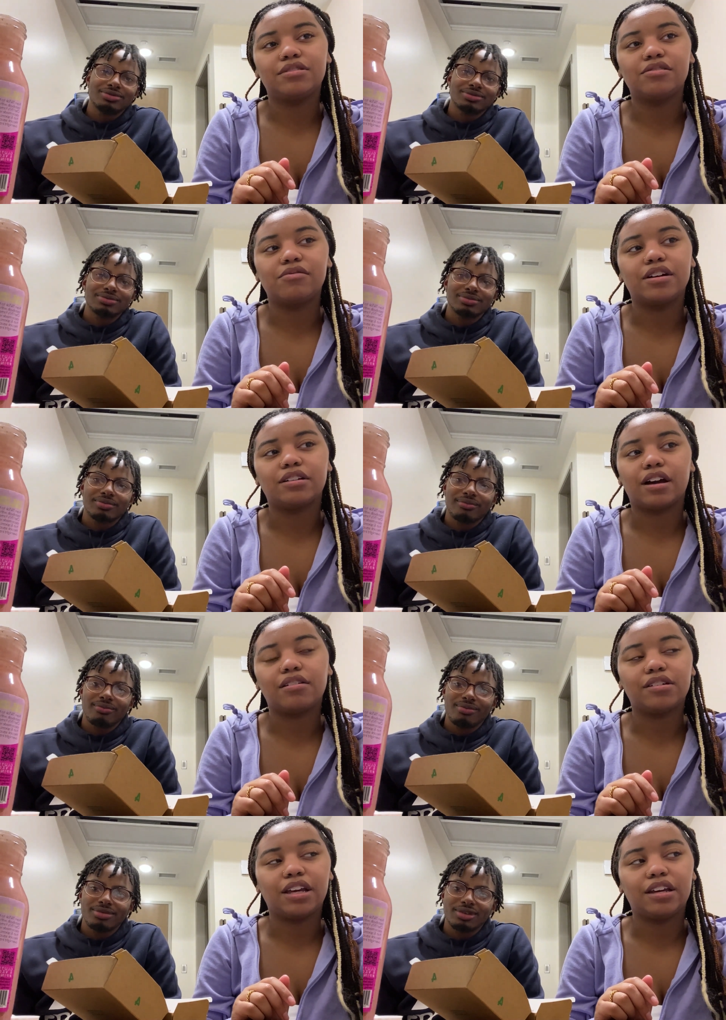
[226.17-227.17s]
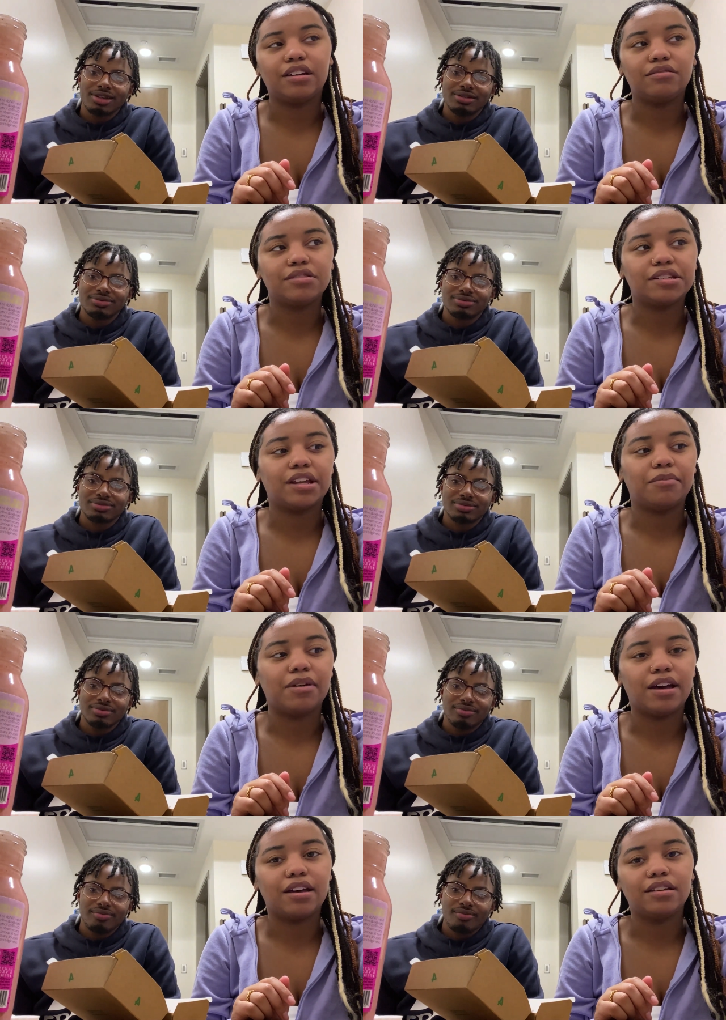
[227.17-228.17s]
Speaker 1: like okay, it wasn't that bad.
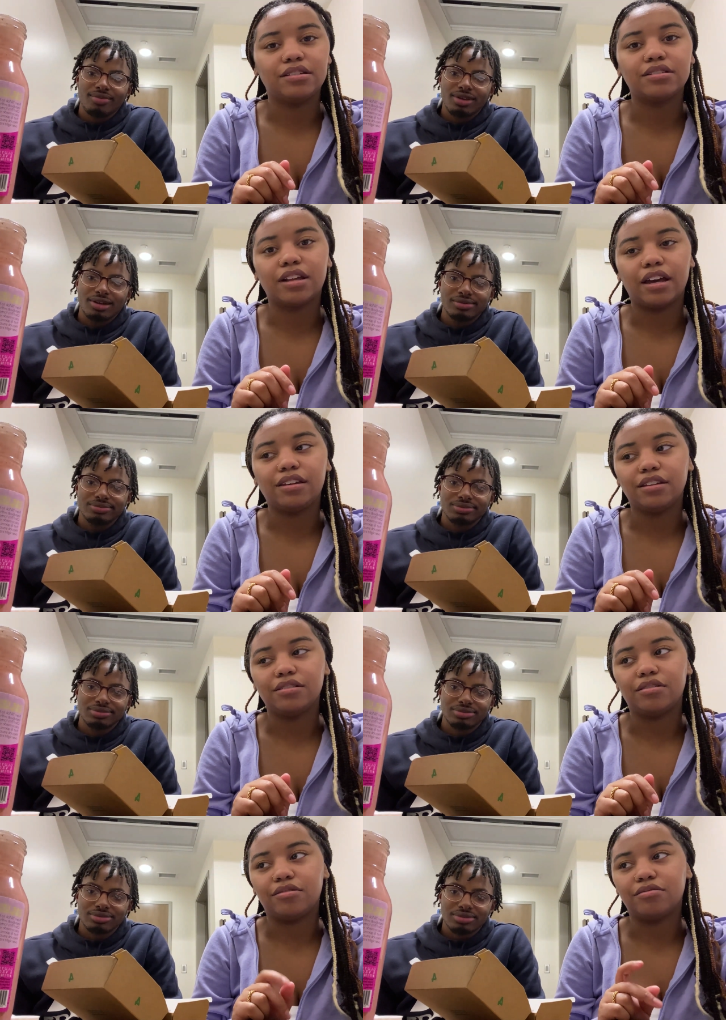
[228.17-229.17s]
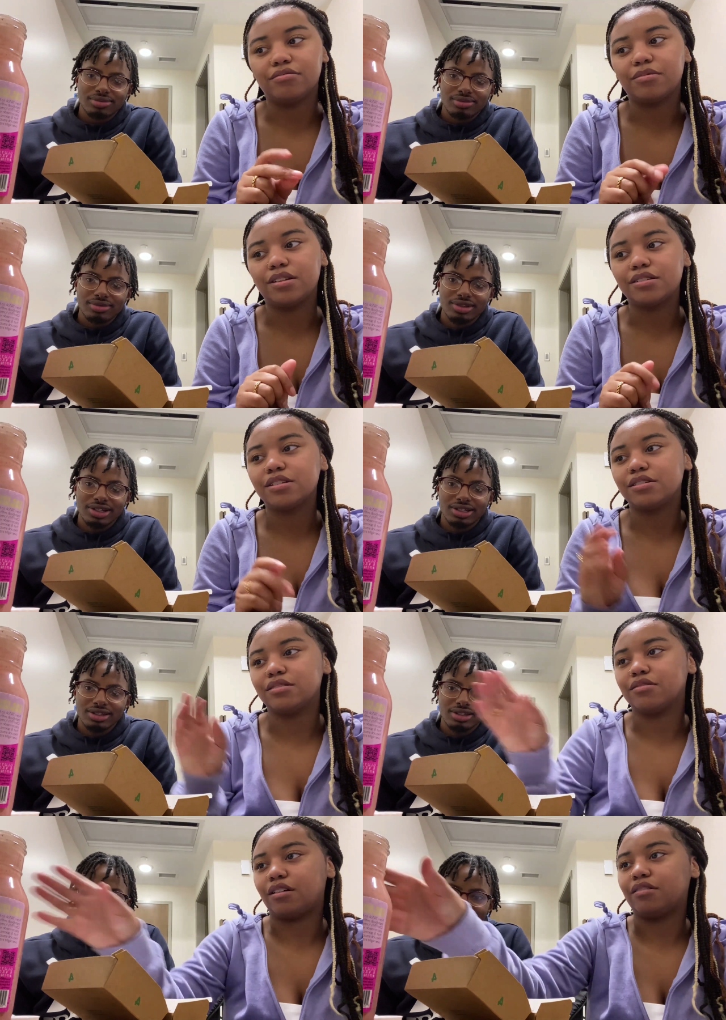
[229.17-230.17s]
It's like ew. It's a zero.
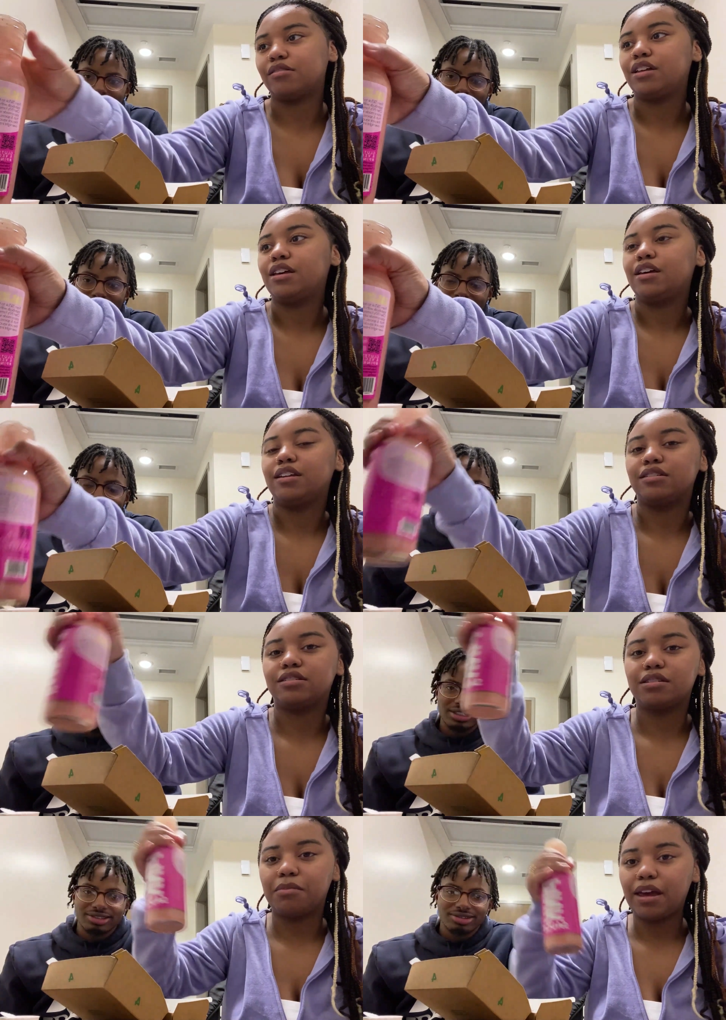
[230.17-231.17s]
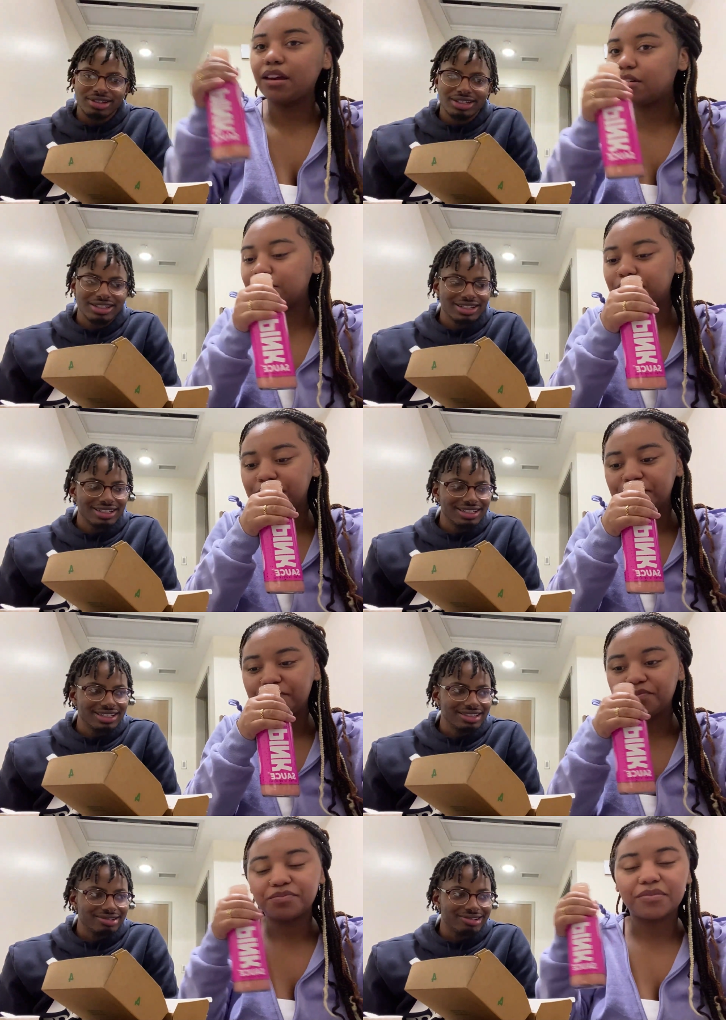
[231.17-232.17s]
It got smell.
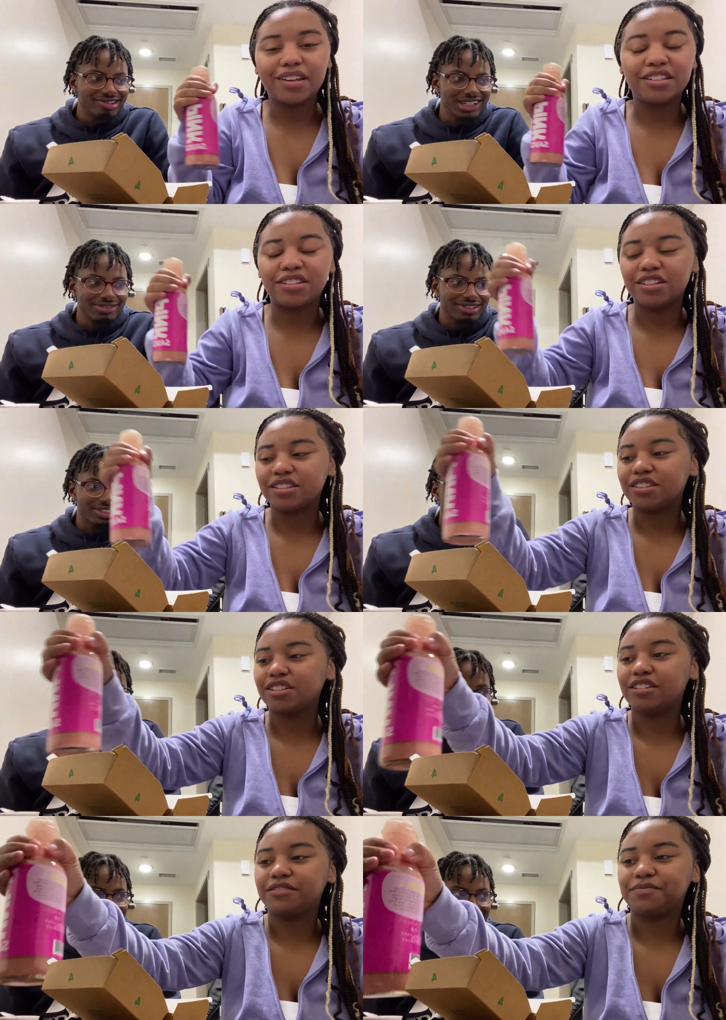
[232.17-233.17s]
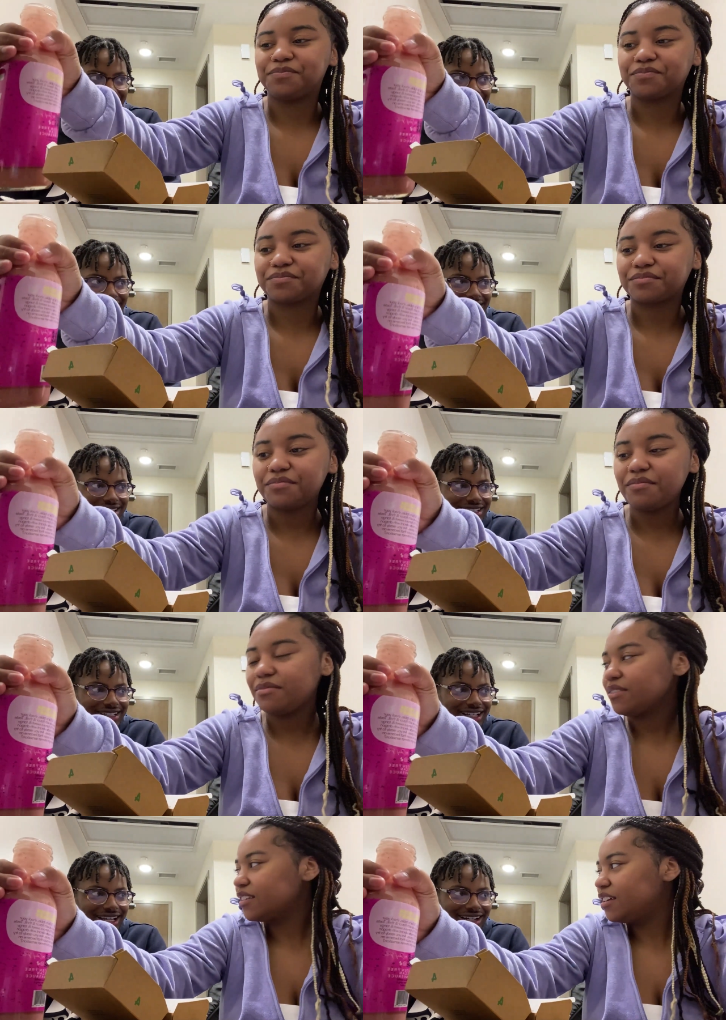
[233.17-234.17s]
Bruh. It's
Speaker 2: just sugar. It only
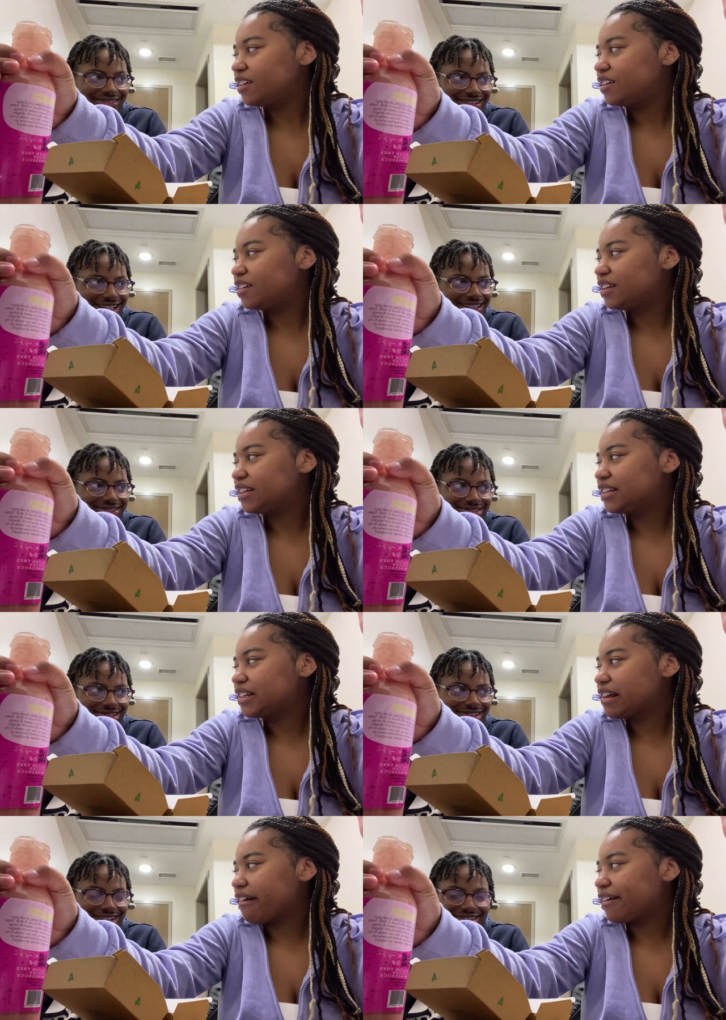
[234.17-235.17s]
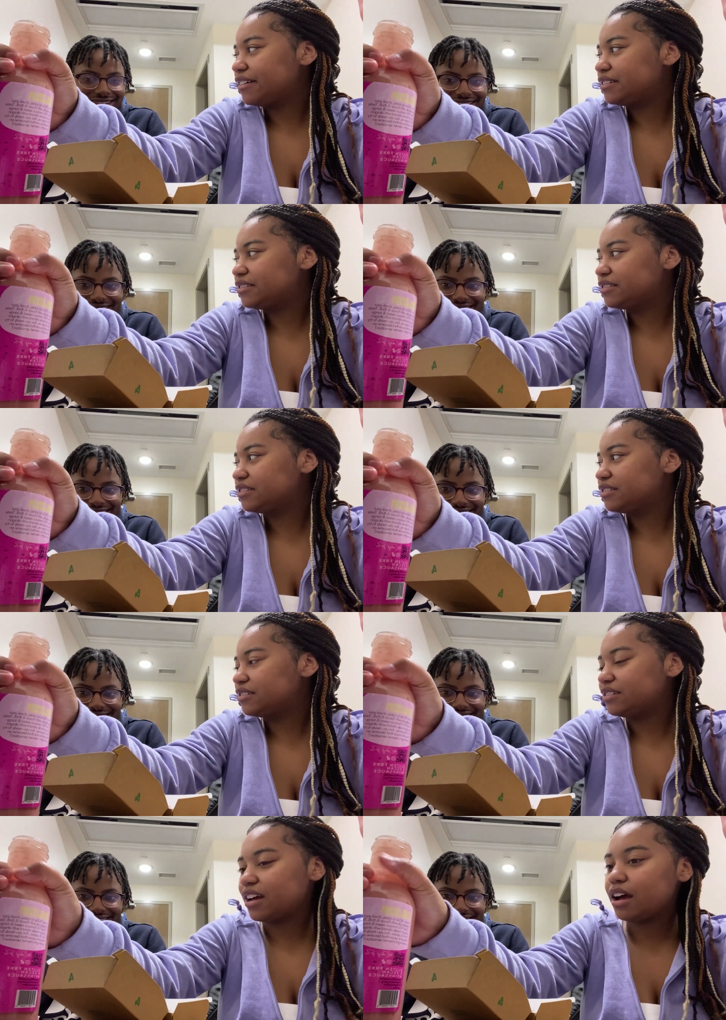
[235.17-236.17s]
got three grams of sugar.
Speaker 1: I
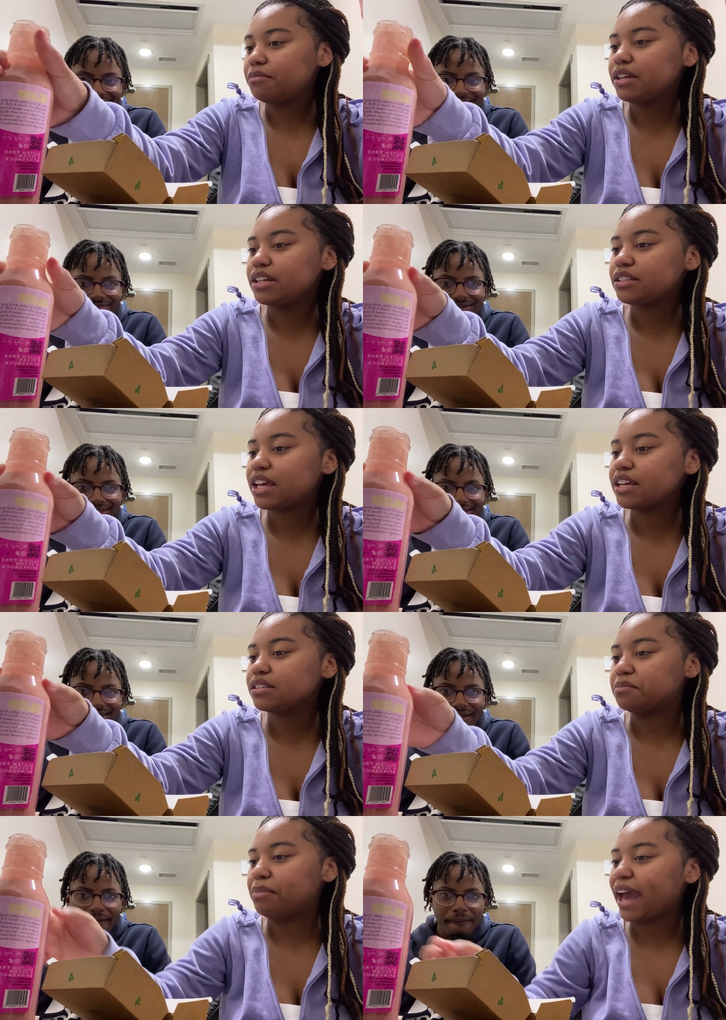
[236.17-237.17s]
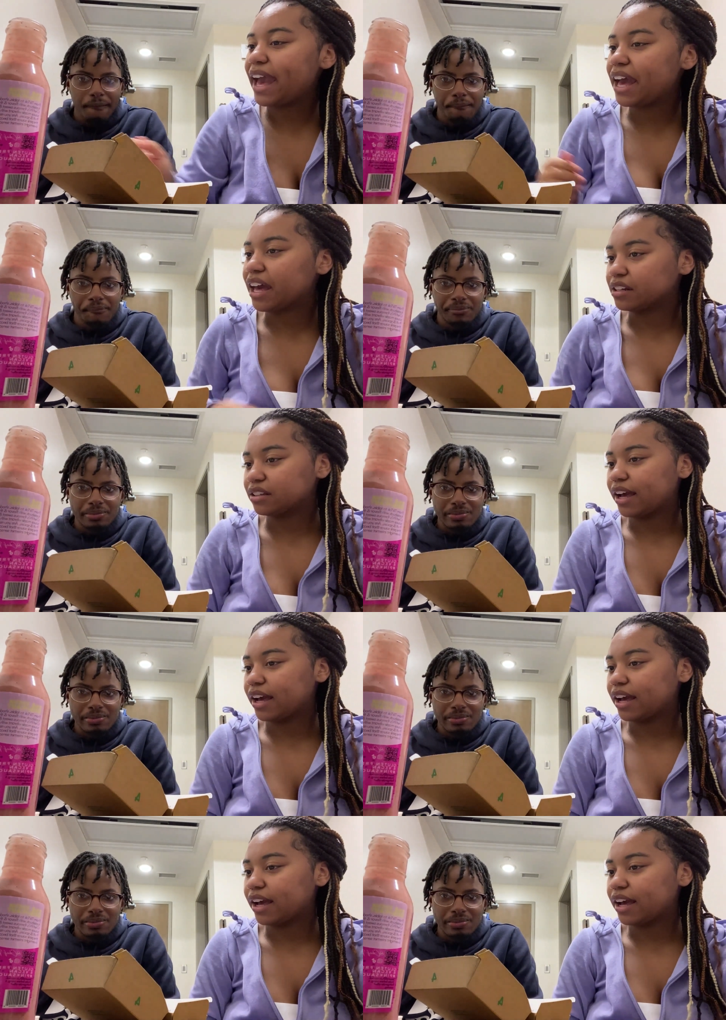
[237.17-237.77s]
mean, it tastes bad, like